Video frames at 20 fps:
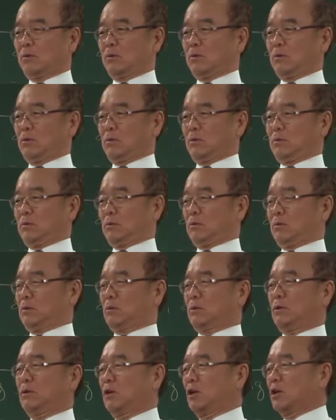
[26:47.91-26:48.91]

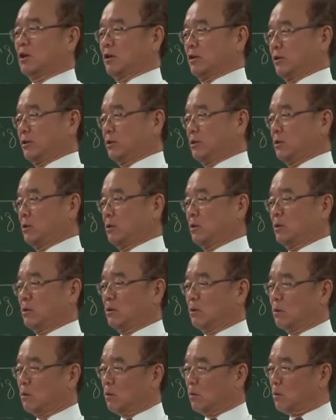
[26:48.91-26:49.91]
in English?
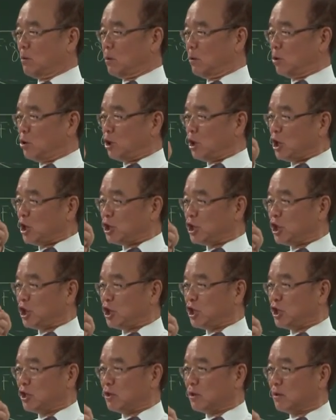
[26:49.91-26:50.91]
International
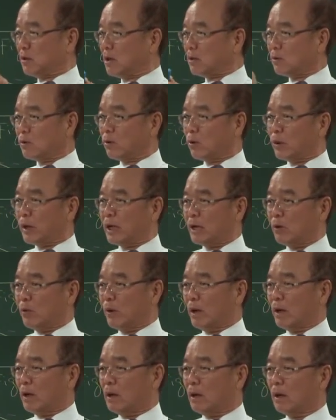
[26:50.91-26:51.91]
citizen, not Korean
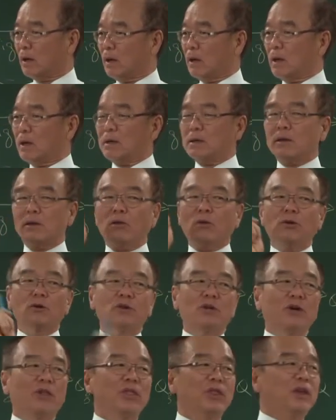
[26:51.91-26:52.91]
way. So
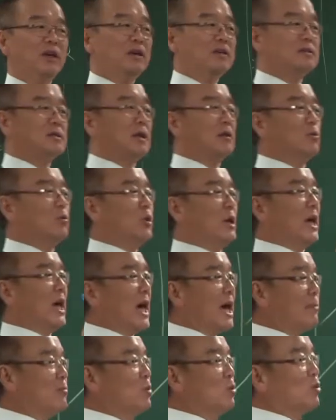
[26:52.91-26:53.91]
the thing is that you
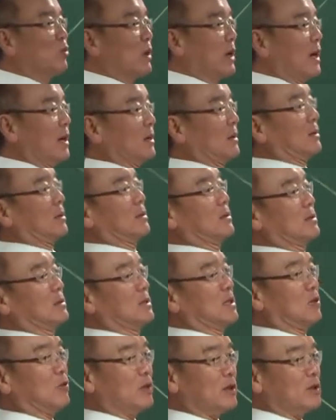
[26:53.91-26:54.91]
have to write,
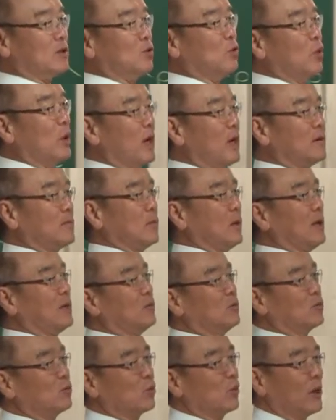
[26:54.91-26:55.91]
you
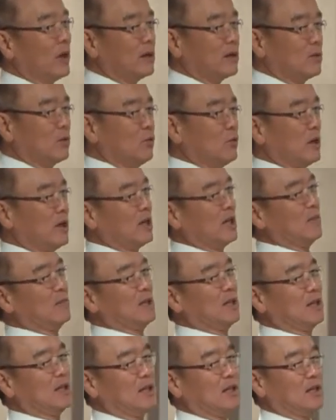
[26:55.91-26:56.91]
have to write your name in